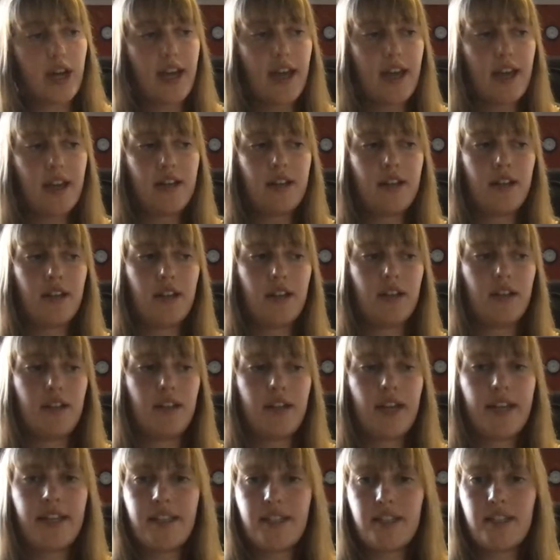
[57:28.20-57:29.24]
in
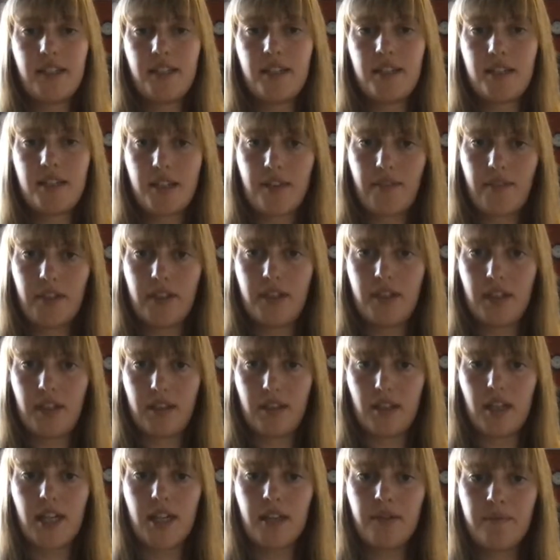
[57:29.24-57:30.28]

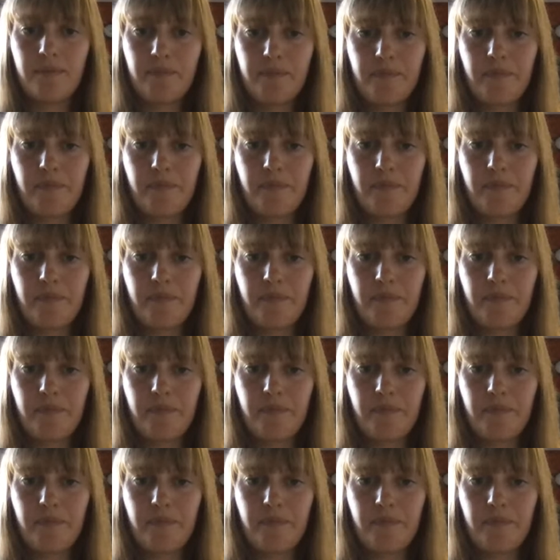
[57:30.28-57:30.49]
1973,